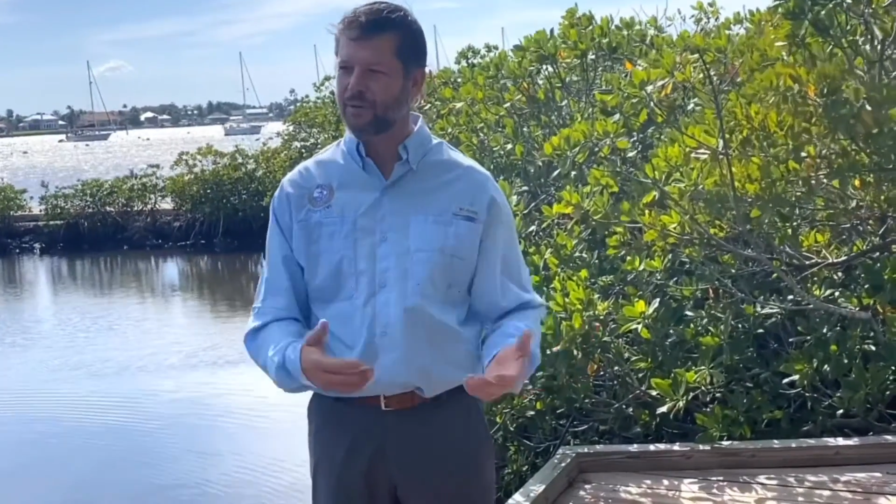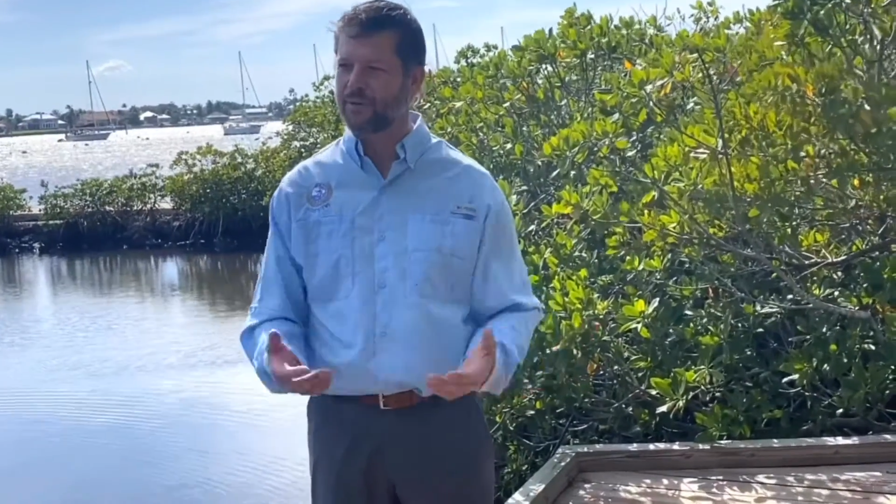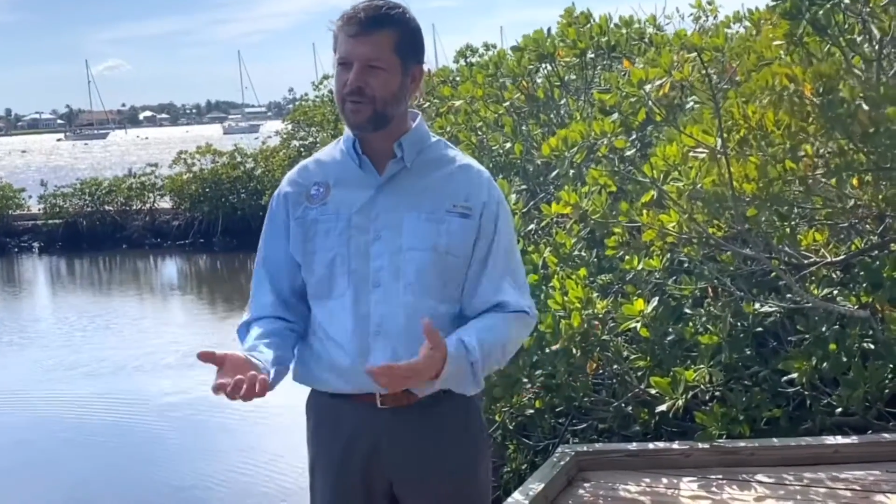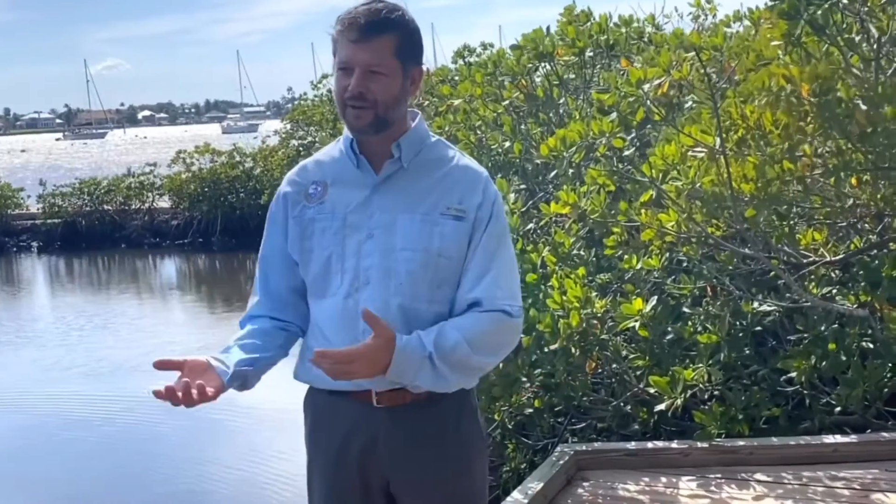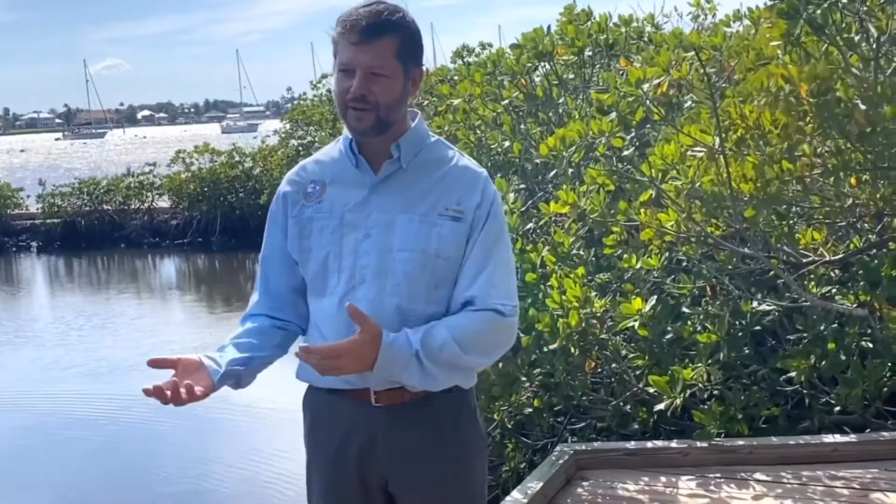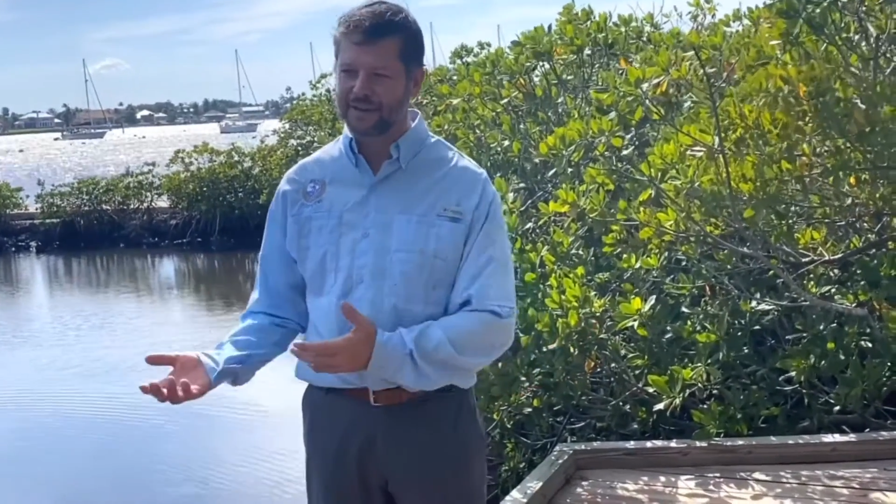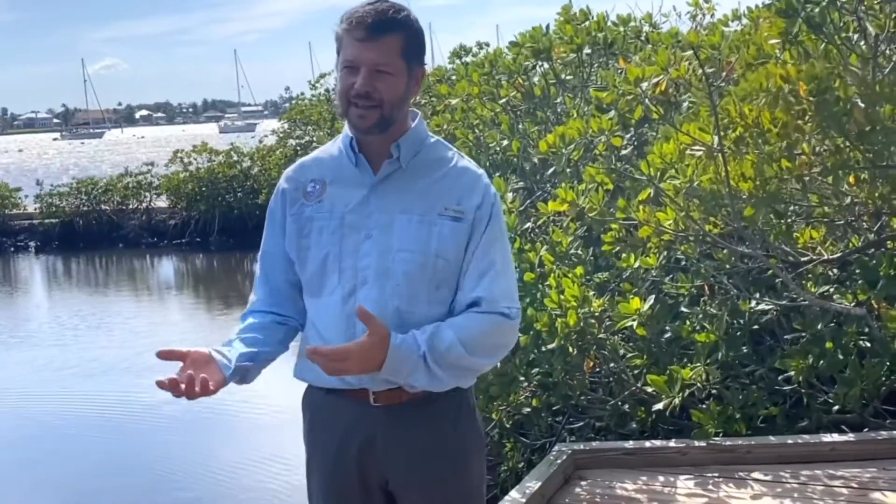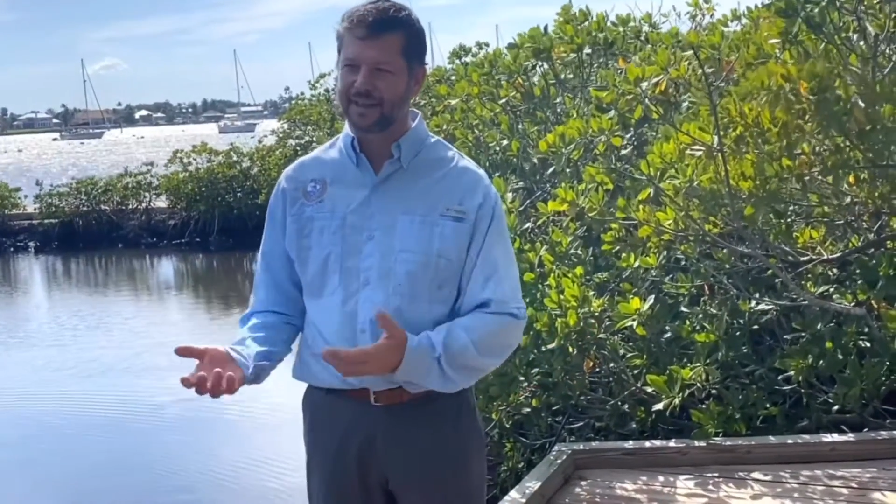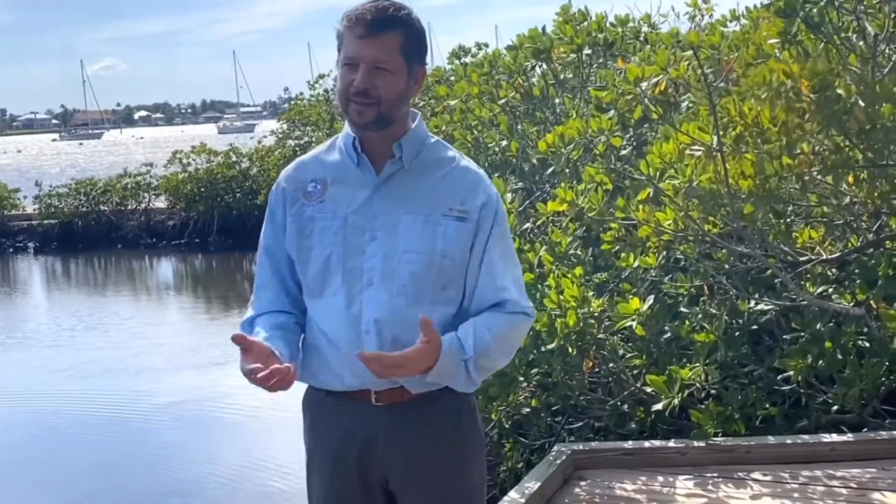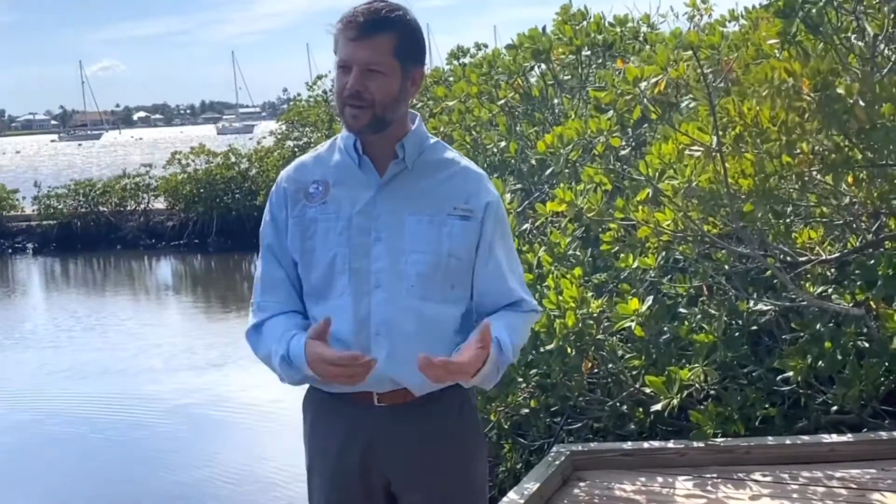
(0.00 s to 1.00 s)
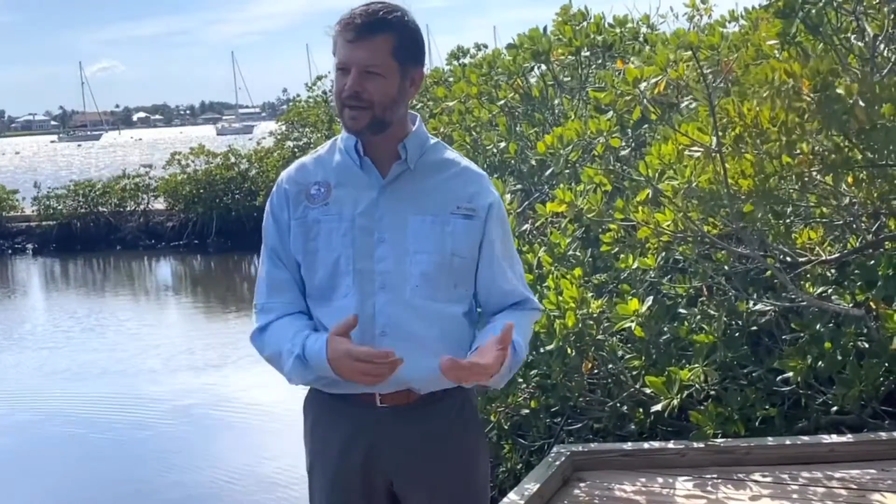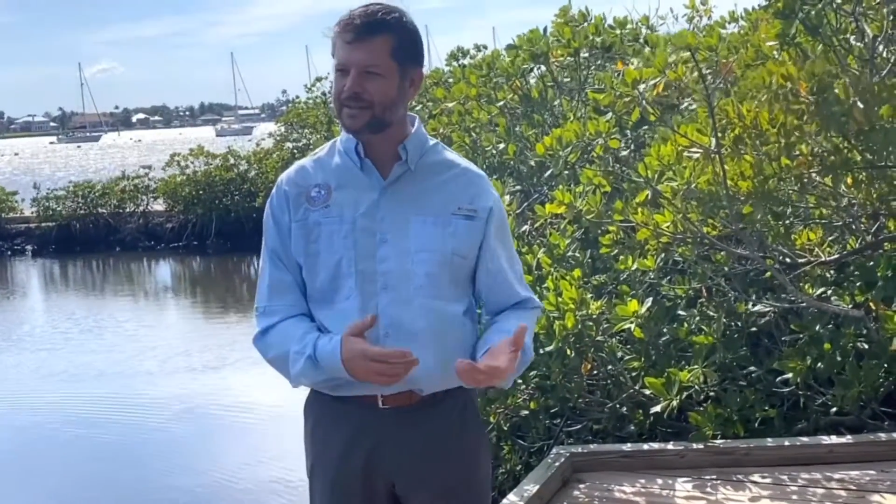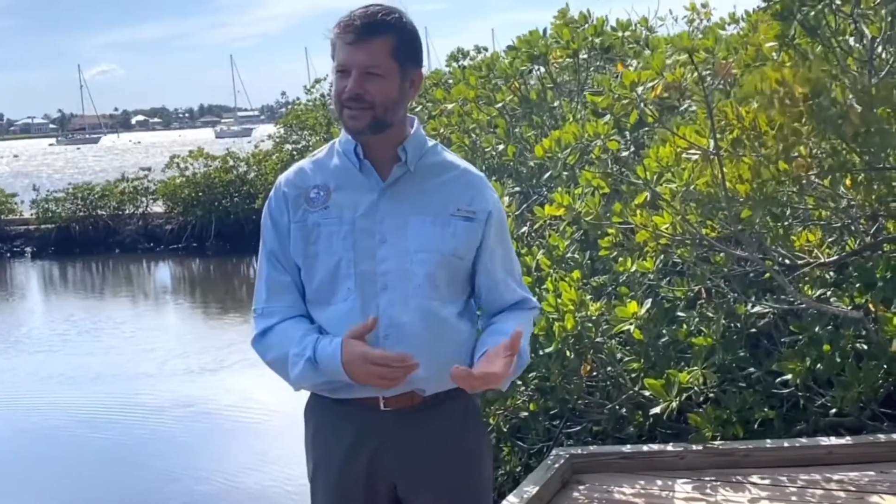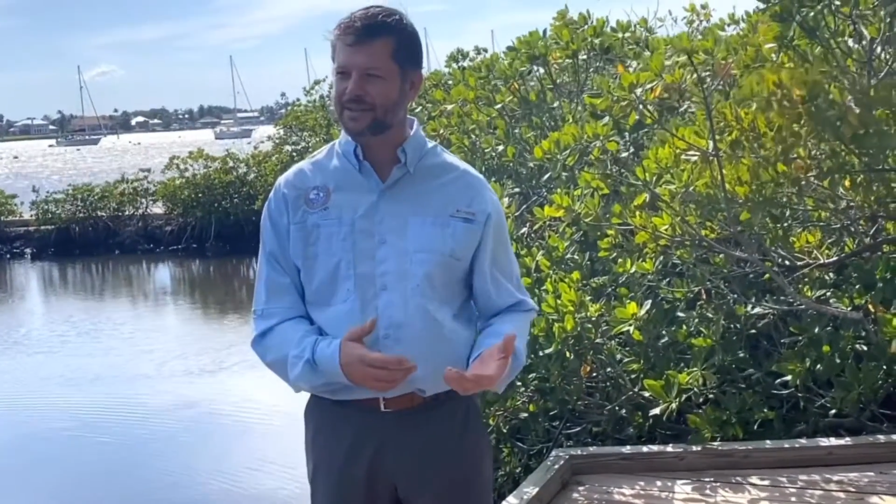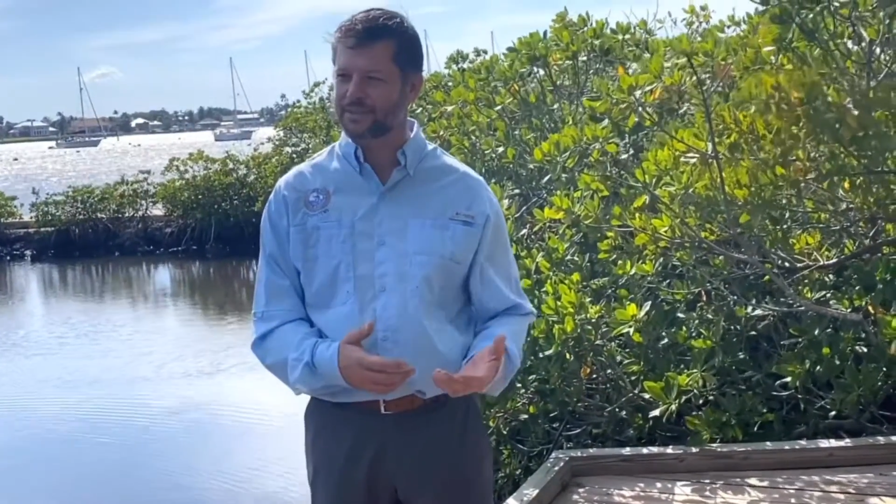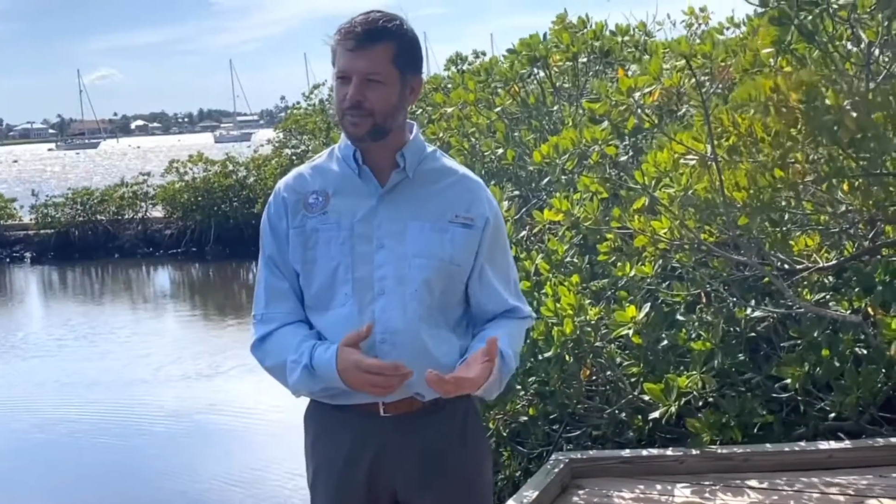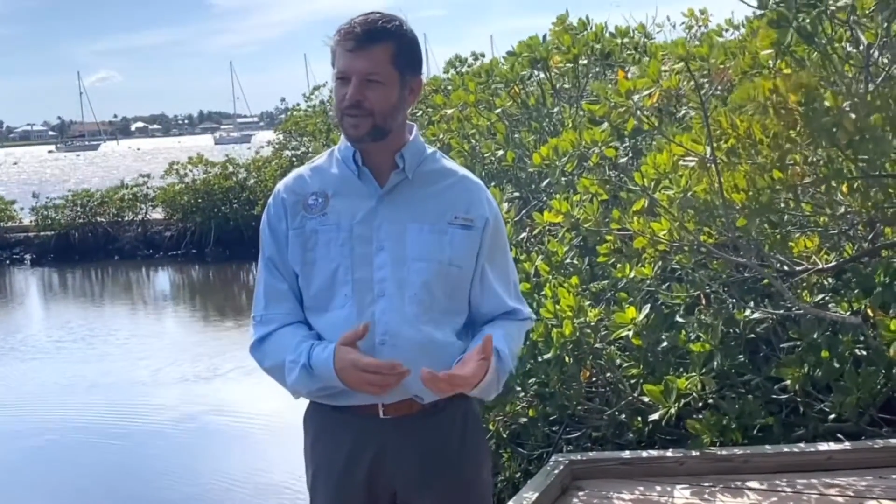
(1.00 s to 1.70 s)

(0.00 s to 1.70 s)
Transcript: forth on a daily basis